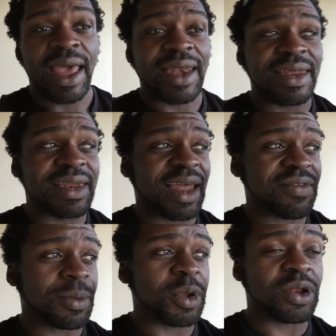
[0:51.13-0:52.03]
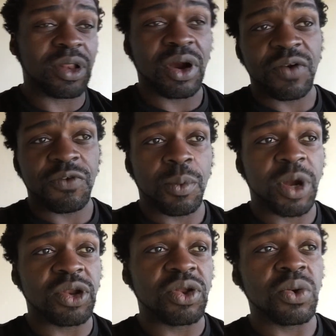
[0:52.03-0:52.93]
And he didn't have someone to learn from
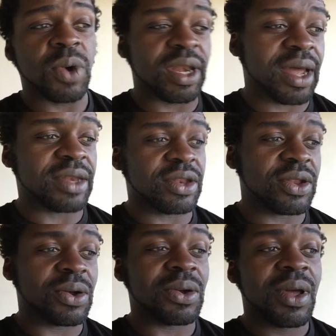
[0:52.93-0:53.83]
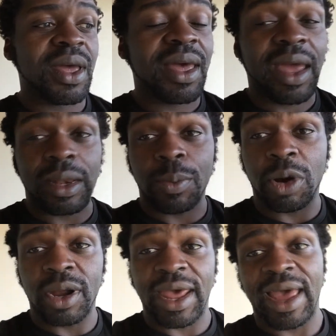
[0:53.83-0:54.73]
what to do, what not to do. And
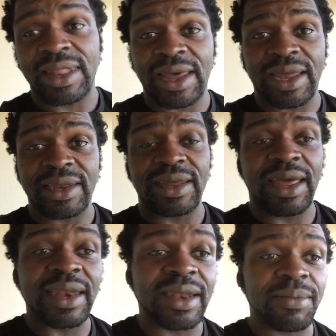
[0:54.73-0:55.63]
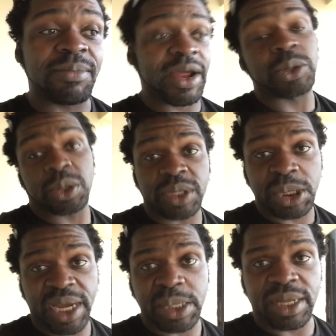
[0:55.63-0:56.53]
LeBron had that. And Michael Jordan
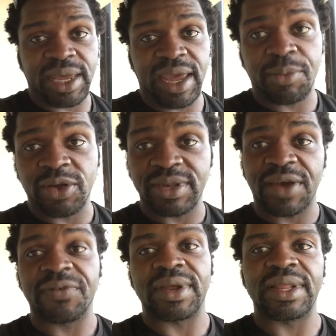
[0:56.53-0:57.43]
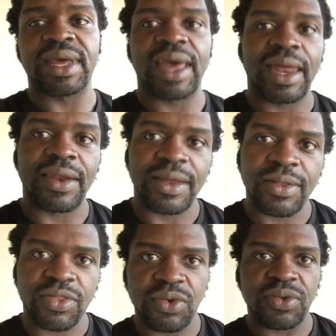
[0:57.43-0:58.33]
changed the game most definitely. And
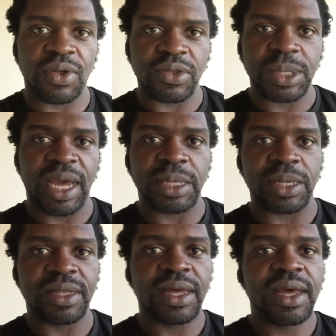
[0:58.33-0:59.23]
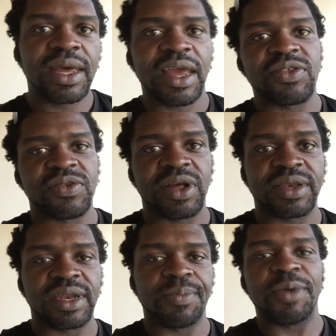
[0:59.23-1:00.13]
through those changes, it's
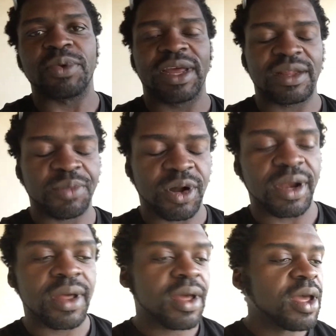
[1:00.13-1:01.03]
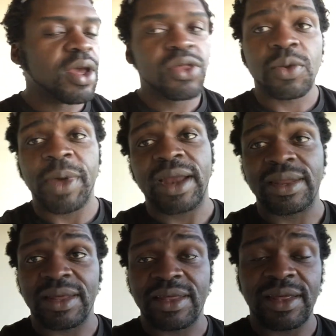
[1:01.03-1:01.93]
resulted in people like LeBron. So back
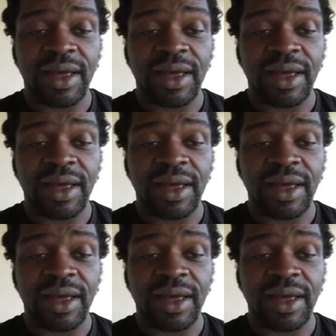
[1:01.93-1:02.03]
to this.